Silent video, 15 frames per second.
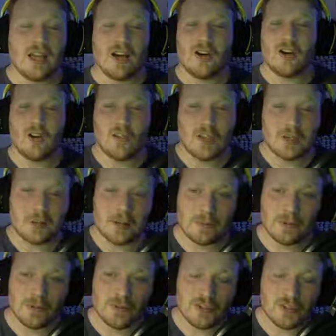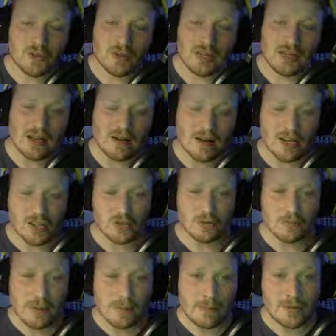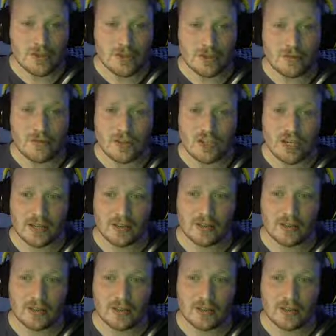All these people on the screen are actual members of the channel,